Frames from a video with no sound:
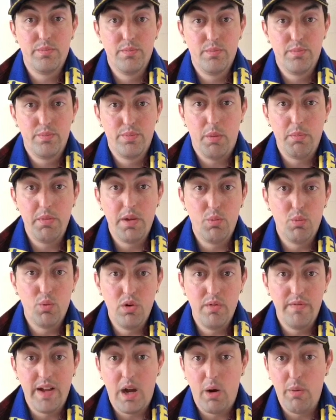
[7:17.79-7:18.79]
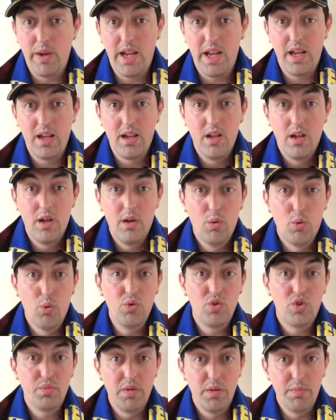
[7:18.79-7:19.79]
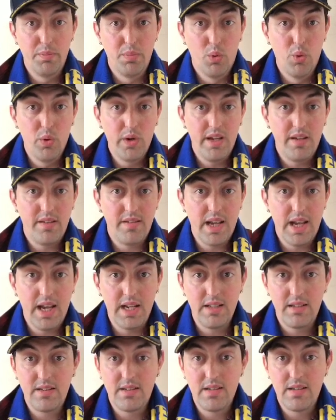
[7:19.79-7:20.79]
probably one of our ultimate bogey sides.